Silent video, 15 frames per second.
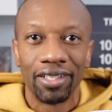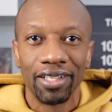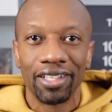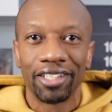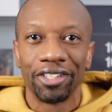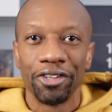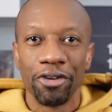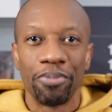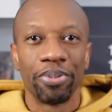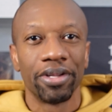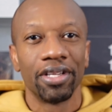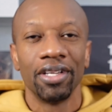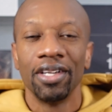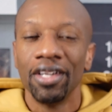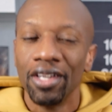you'll
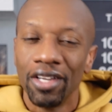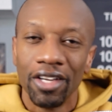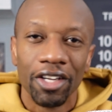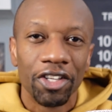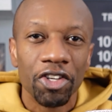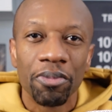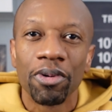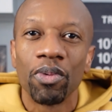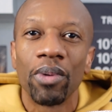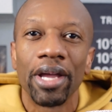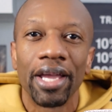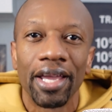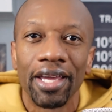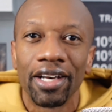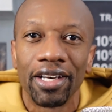be way
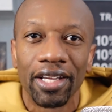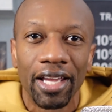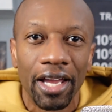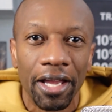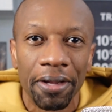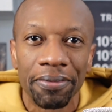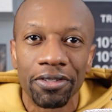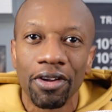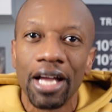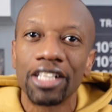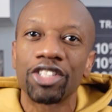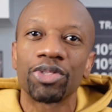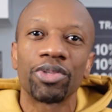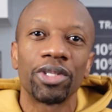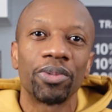ahead of the game. So I
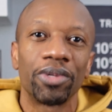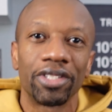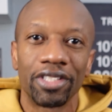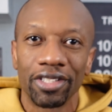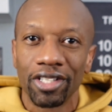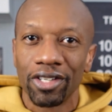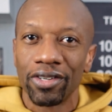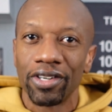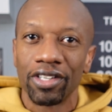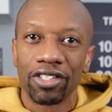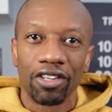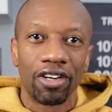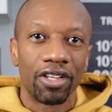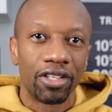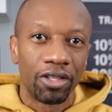just really want to encourage
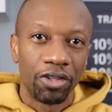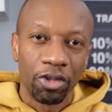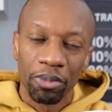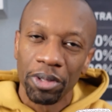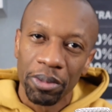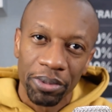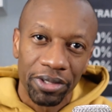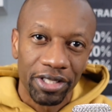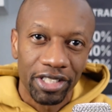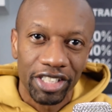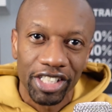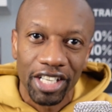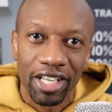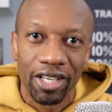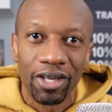all the new people to the
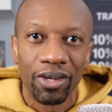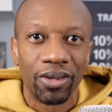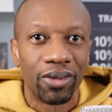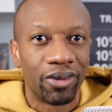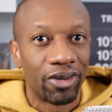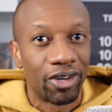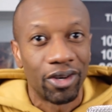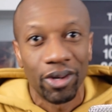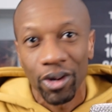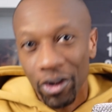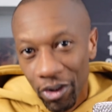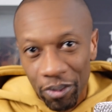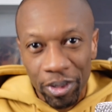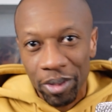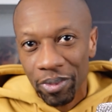channel, all the
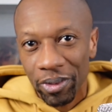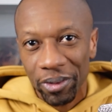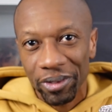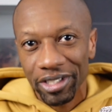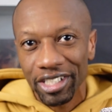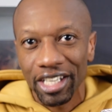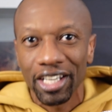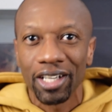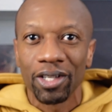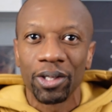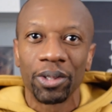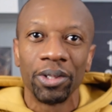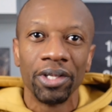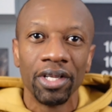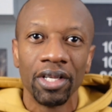old people on the
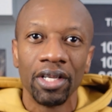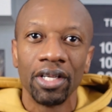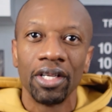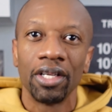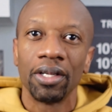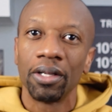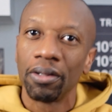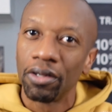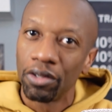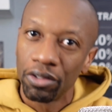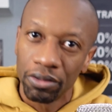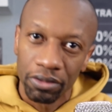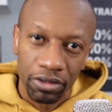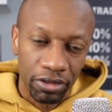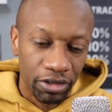channel.
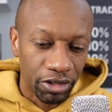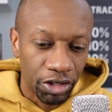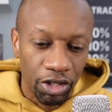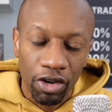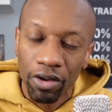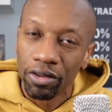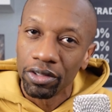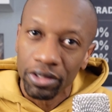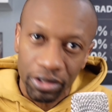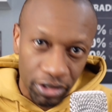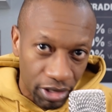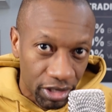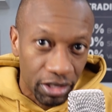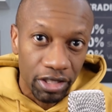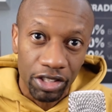
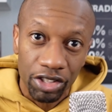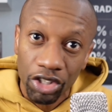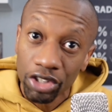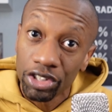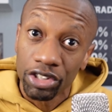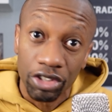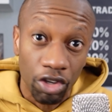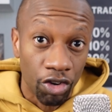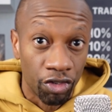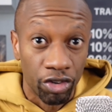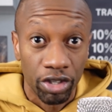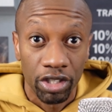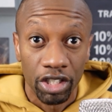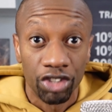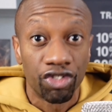The search is over
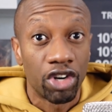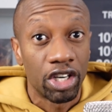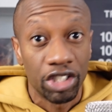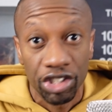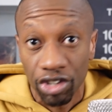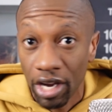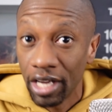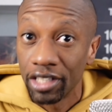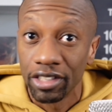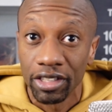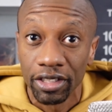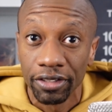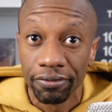as far as strategy.